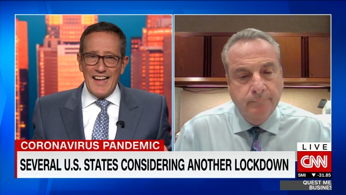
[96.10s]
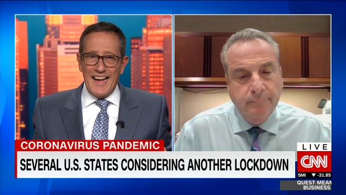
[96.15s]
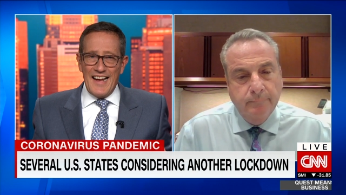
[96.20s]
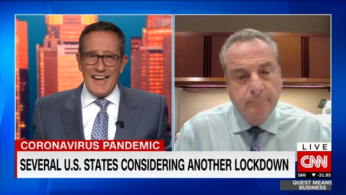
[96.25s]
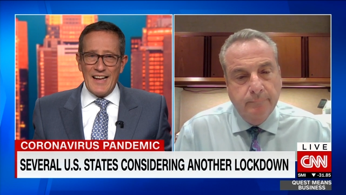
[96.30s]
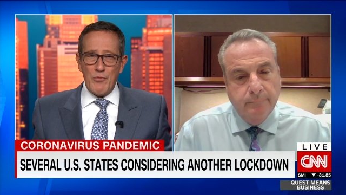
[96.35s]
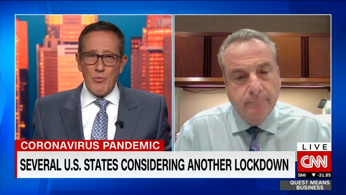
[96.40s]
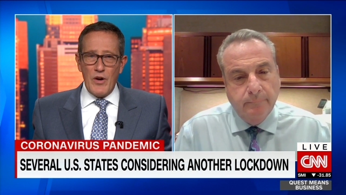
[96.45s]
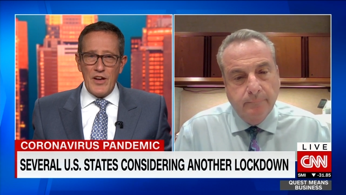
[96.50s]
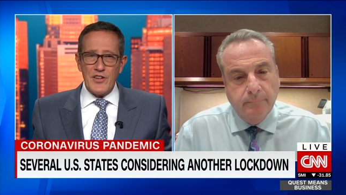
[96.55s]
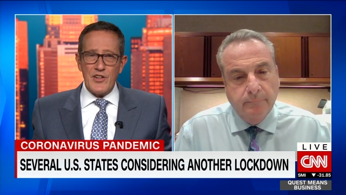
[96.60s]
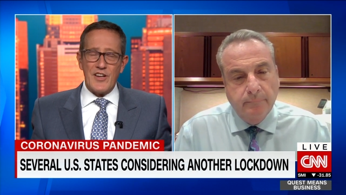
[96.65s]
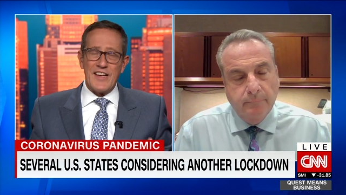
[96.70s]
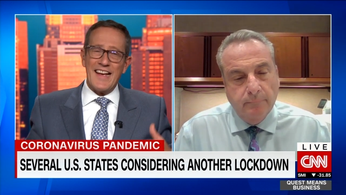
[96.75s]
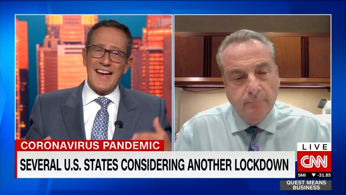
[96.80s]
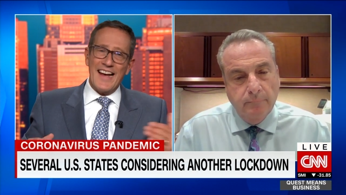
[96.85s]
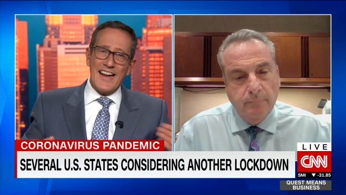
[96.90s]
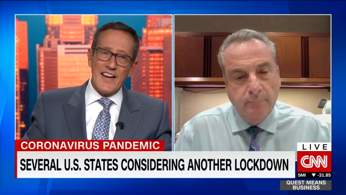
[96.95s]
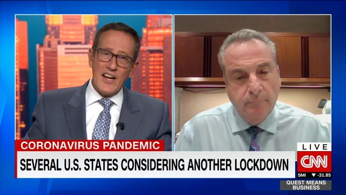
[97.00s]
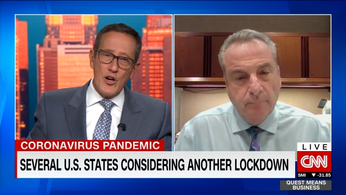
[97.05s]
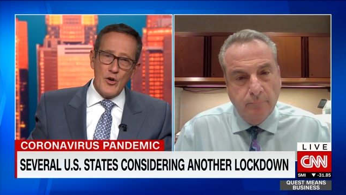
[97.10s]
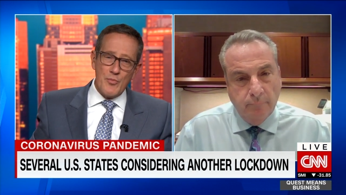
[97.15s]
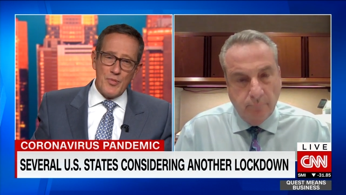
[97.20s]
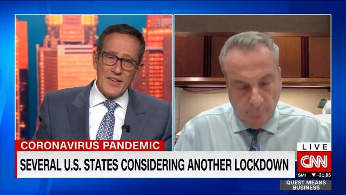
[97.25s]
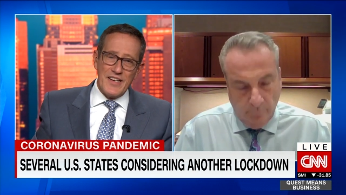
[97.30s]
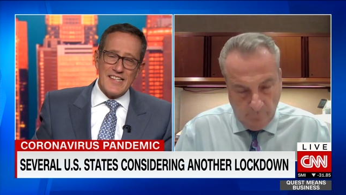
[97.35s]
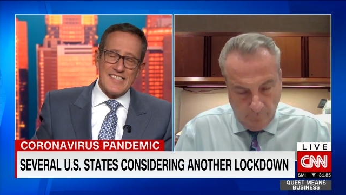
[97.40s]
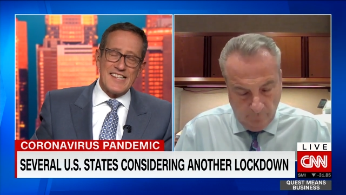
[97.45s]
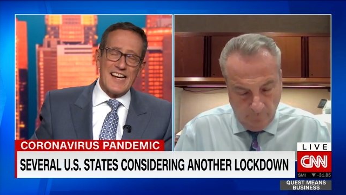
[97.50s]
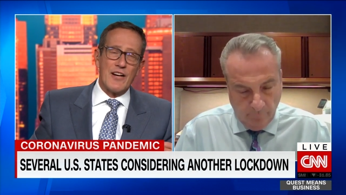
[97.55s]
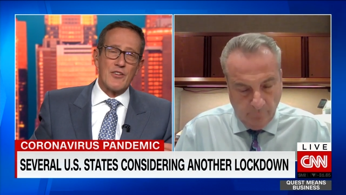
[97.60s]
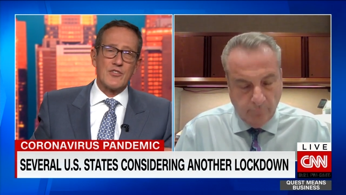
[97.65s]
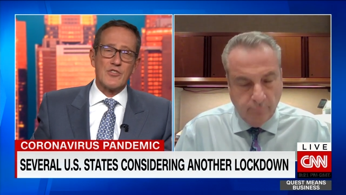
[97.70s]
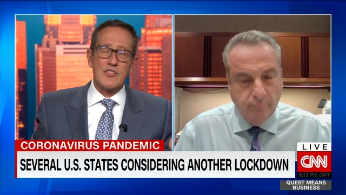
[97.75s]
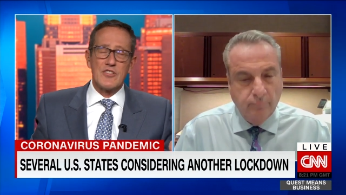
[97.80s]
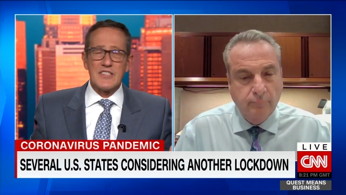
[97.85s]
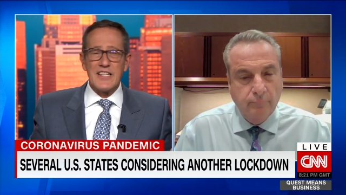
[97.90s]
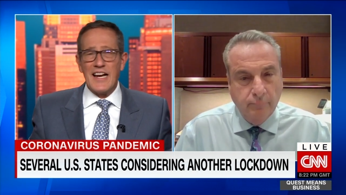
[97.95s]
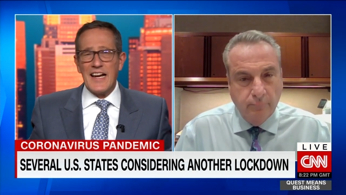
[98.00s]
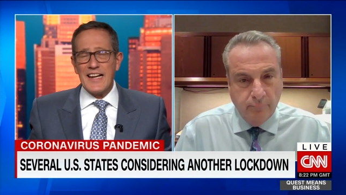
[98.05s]
Speaker 1: and when you can open it's
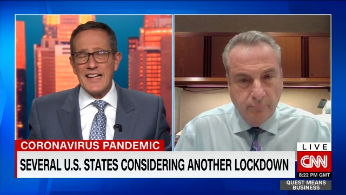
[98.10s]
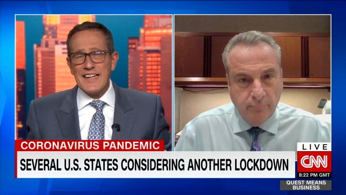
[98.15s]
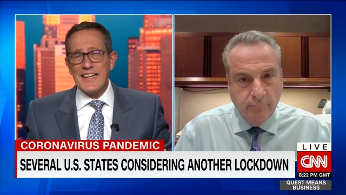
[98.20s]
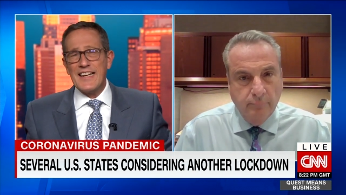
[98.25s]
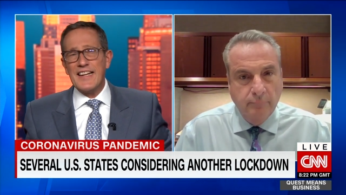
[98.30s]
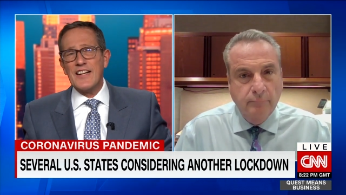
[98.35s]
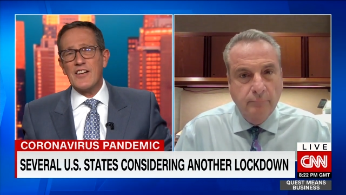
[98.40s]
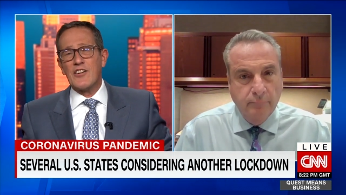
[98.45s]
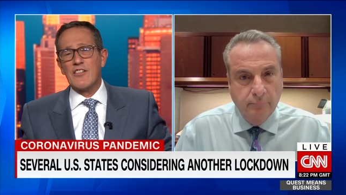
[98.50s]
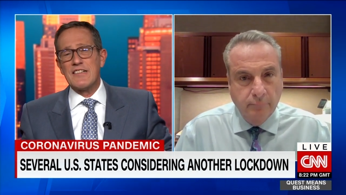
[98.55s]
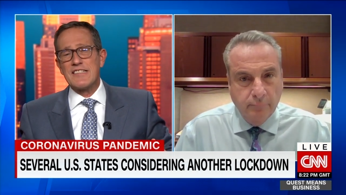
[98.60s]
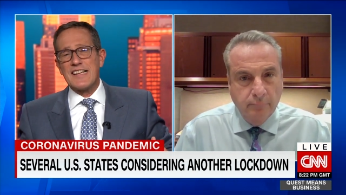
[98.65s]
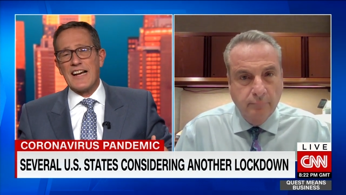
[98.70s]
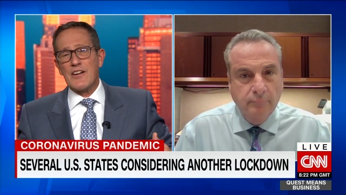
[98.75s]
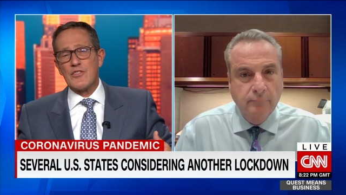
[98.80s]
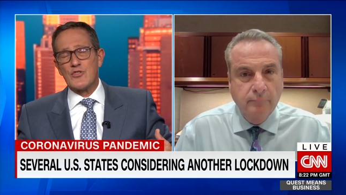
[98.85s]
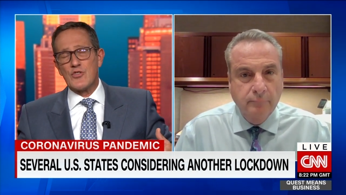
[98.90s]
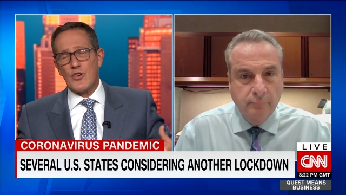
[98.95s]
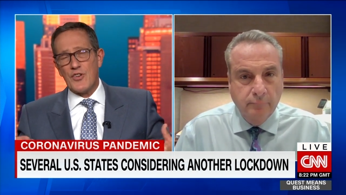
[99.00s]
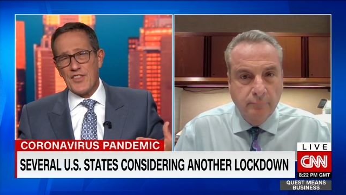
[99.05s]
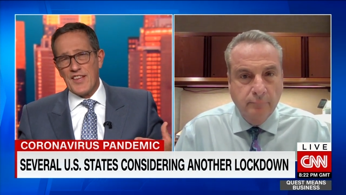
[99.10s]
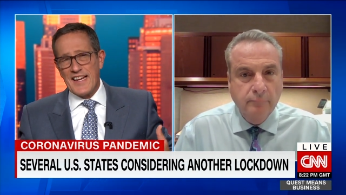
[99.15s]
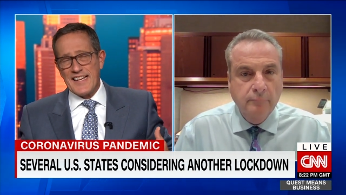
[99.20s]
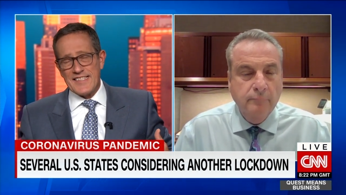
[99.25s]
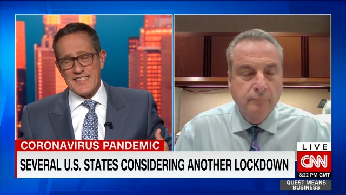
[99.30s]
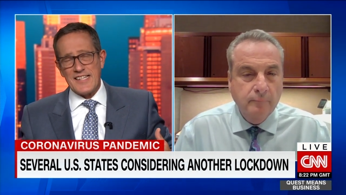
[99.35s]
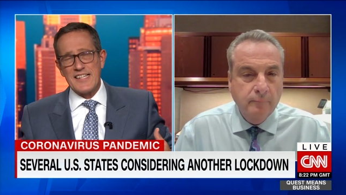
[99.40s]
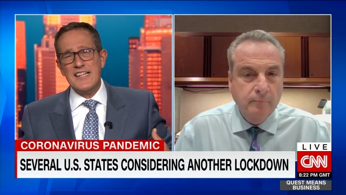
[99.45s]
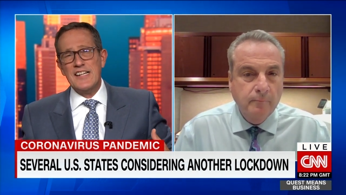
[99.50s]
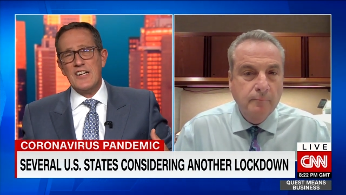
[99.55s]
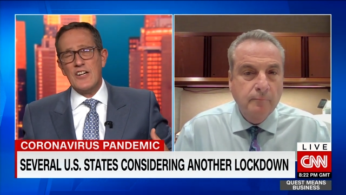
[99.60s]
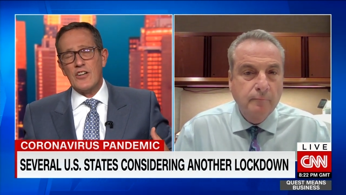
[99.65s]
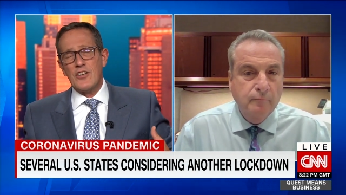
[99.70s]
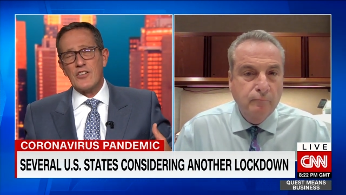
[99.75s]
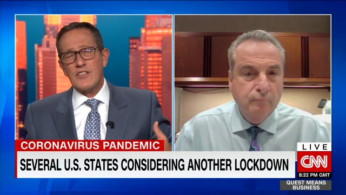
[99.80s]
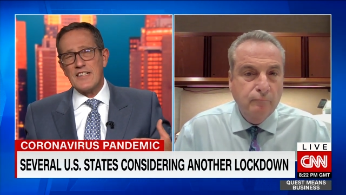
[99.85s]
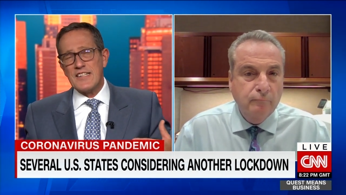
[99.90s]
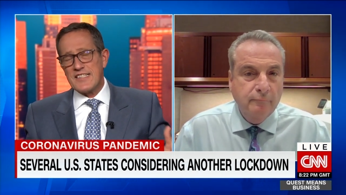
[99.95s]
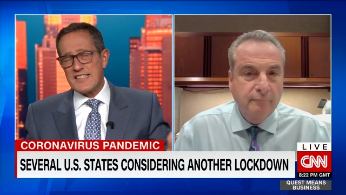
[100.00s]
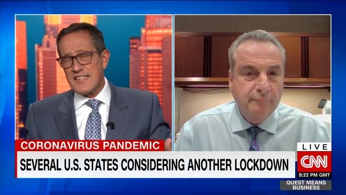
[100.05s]
outdoor dining or it's outdoor this
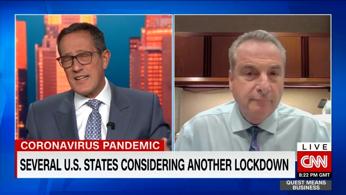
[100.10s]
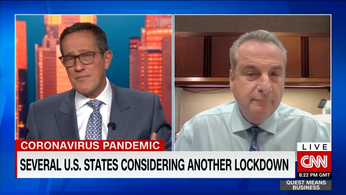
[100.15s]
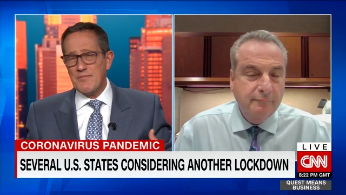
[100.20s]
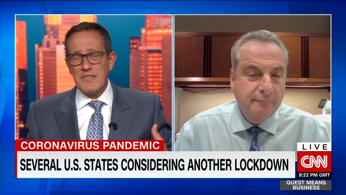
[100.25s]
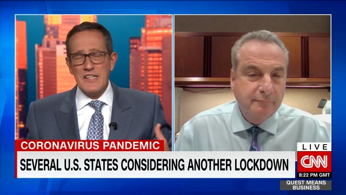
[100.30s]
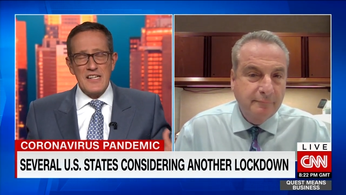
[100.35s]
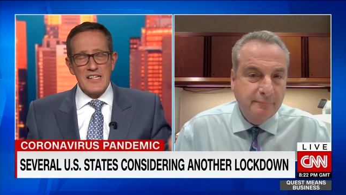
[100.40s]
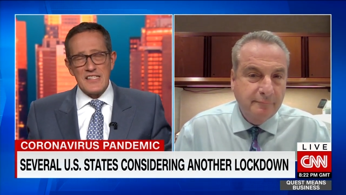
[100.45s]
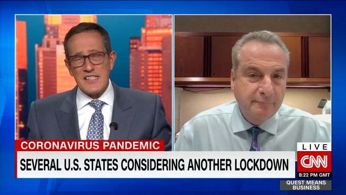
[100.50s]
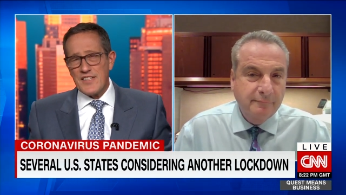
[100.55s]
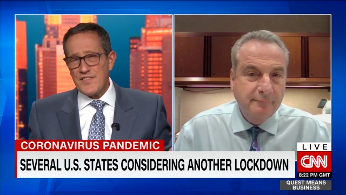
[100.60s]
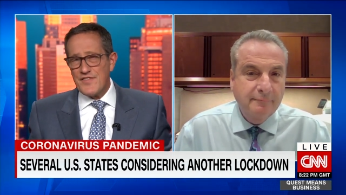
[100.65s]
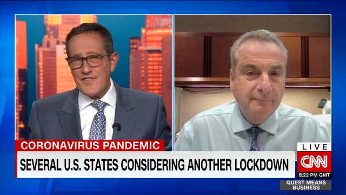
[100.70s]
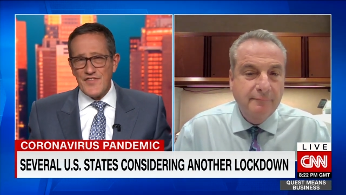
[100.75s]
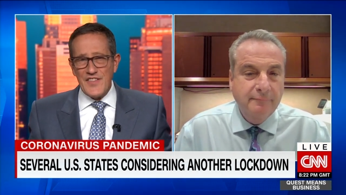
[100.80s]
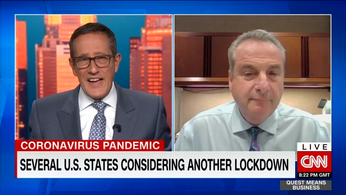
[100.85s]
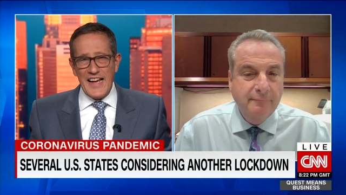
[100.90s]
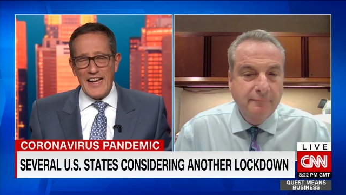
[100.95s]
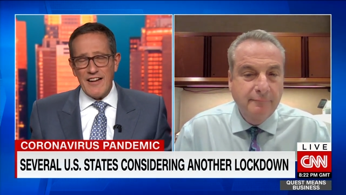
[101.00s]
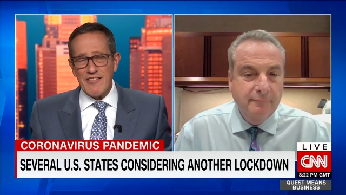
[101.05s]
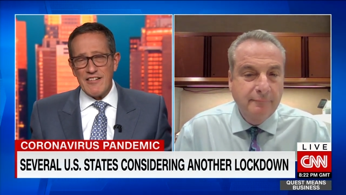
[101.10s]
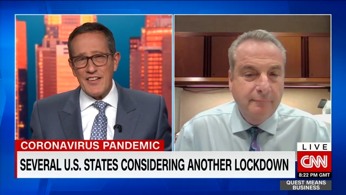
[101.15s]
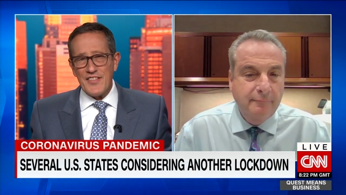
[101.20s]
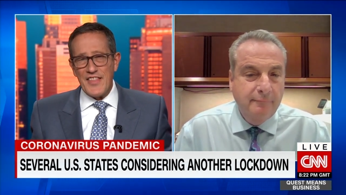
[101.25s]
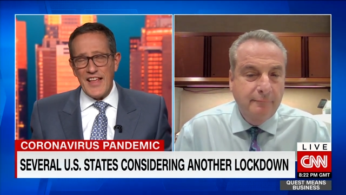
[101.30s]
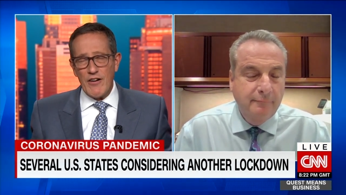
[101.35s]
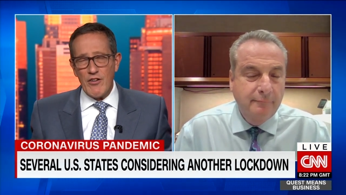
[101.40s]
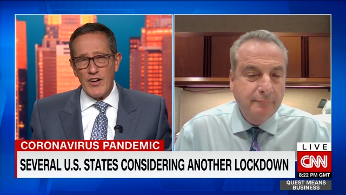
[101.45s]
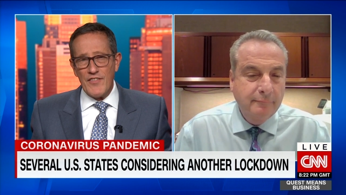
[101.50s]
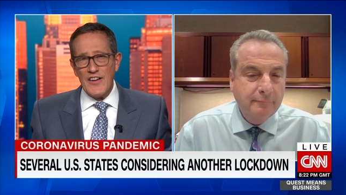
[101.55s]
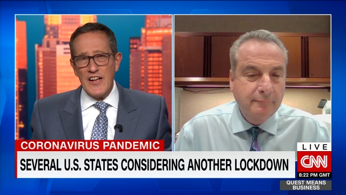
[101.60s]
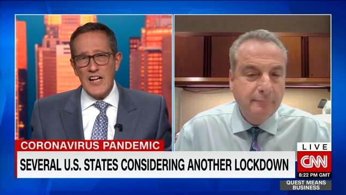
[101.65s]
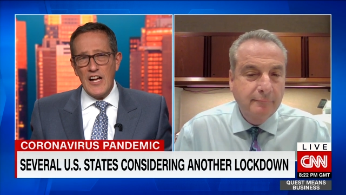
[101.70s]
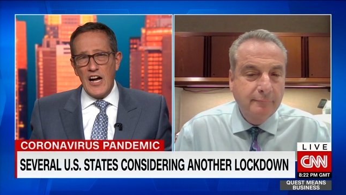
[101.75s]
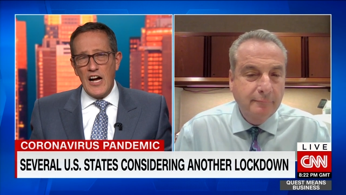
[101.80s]
or it's some some variant thereof